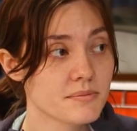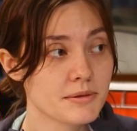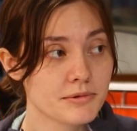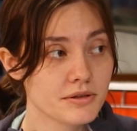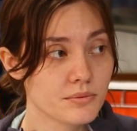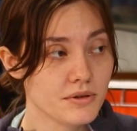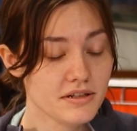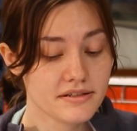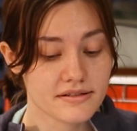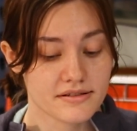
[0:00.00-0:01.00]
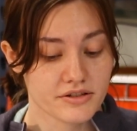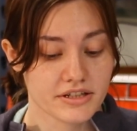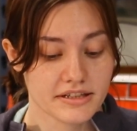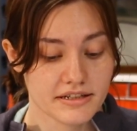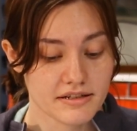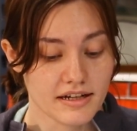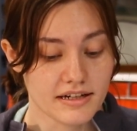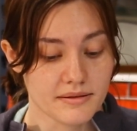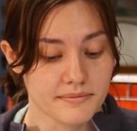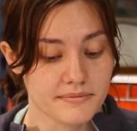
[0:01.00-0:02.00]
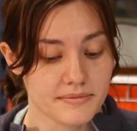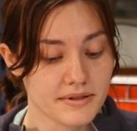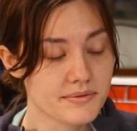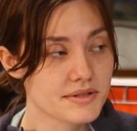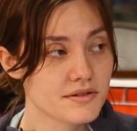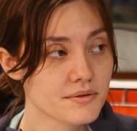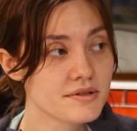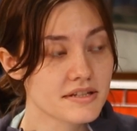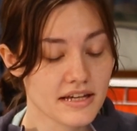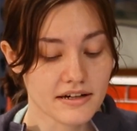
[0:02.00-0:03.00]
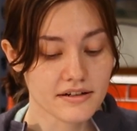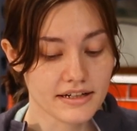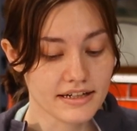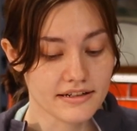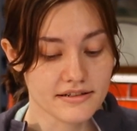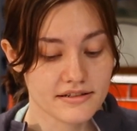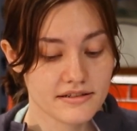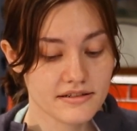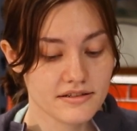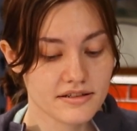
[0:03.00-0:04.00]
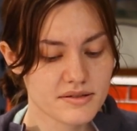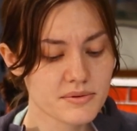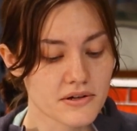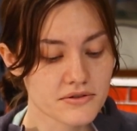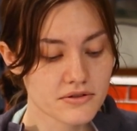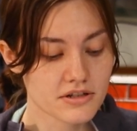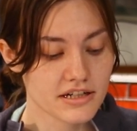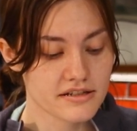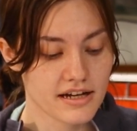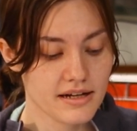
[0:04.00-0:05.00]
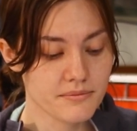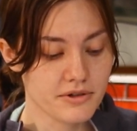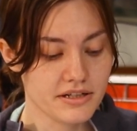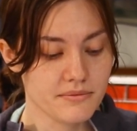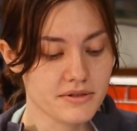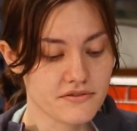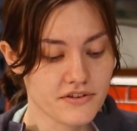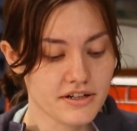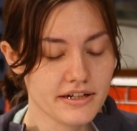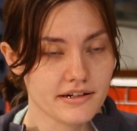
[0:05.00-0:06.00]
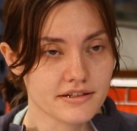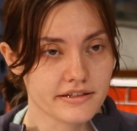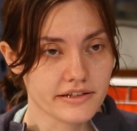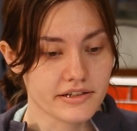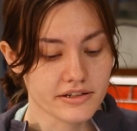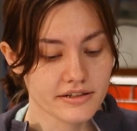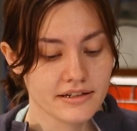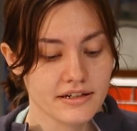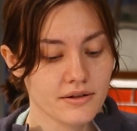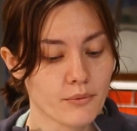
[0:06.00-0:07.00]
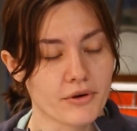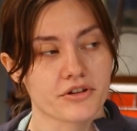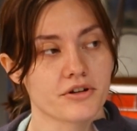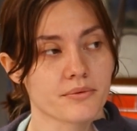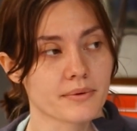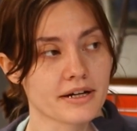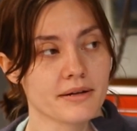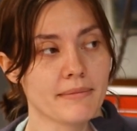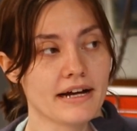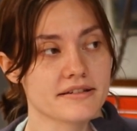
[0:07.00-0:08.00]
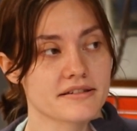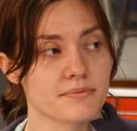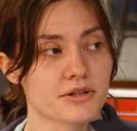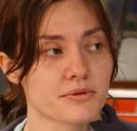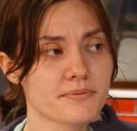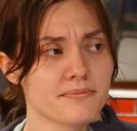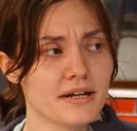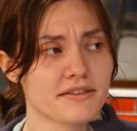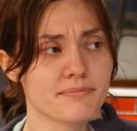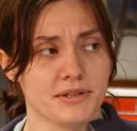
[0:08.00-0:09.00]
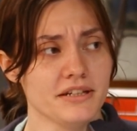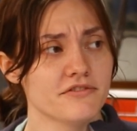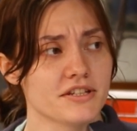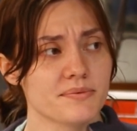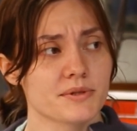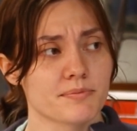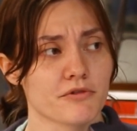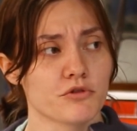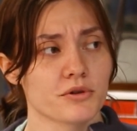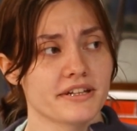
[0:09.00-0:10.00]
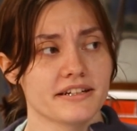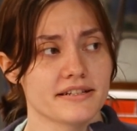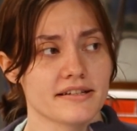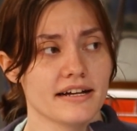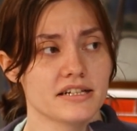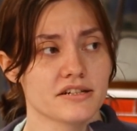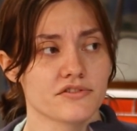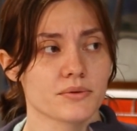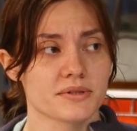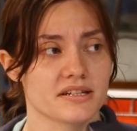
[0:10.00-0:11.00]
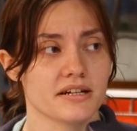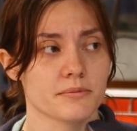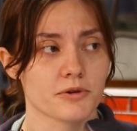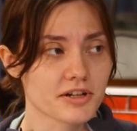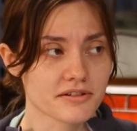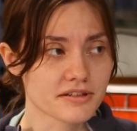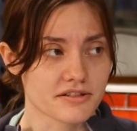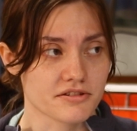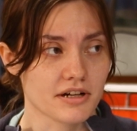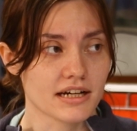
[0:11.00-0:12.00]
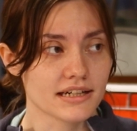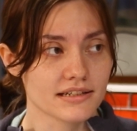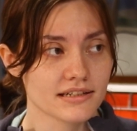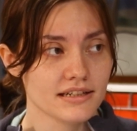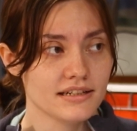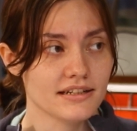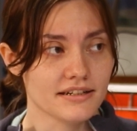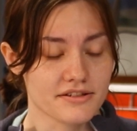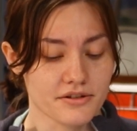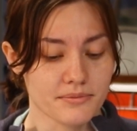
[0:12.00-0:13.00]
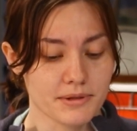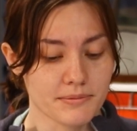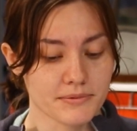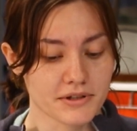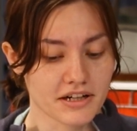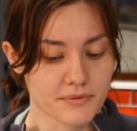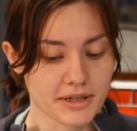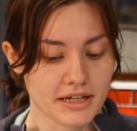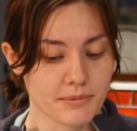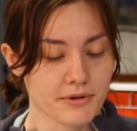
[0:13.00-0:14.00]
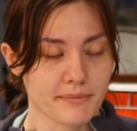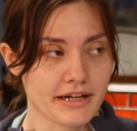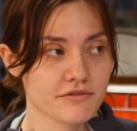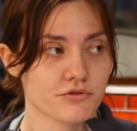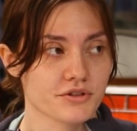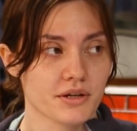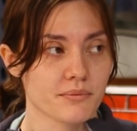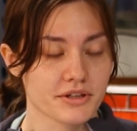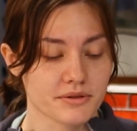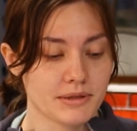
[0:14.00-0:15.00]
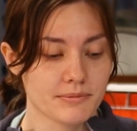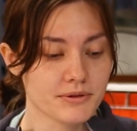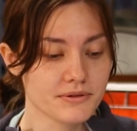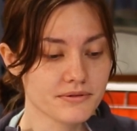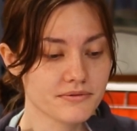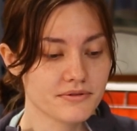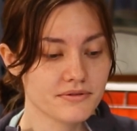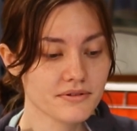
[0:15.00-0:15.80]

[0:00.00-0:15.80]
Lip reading: some people it was during that time. It was so scary. And this was also during a time when it was very unclear whether wearing masks, I believe this was before they had decided if it was an airborne illness or not. And so the government kept going back and forth on whether people